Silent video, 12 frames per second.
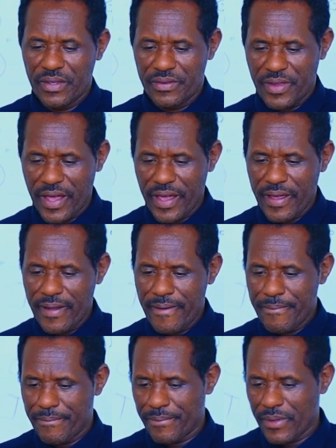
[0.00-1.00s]

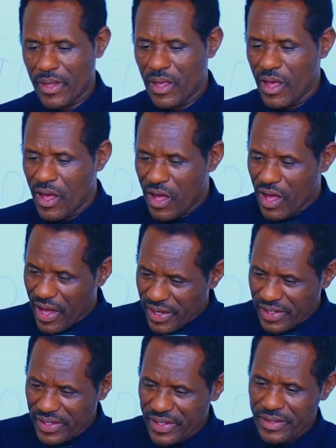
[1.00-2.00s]
They
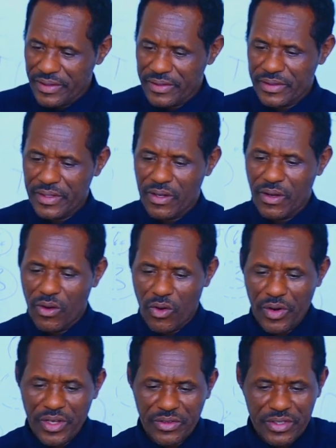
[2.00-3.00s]
highly
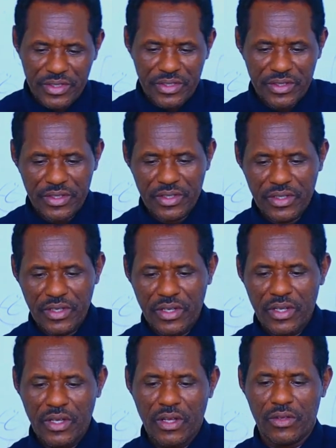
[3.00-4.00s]

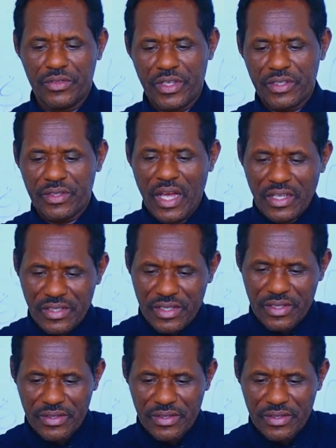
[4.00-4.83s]
oriented on their task,